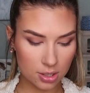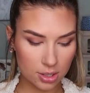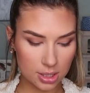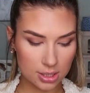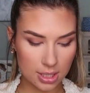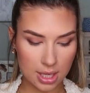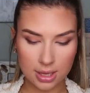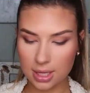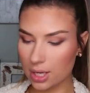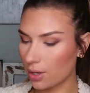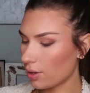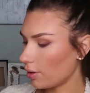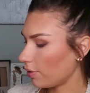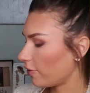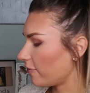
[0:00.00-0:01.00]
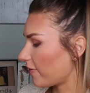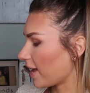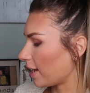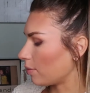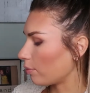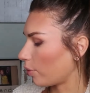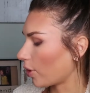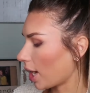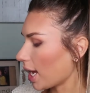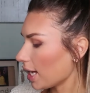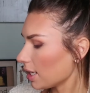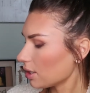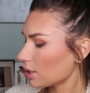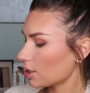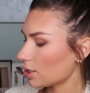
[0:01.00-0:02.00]
Just a little fan
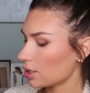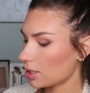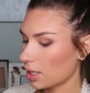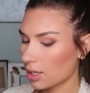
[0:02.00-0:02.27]
brush.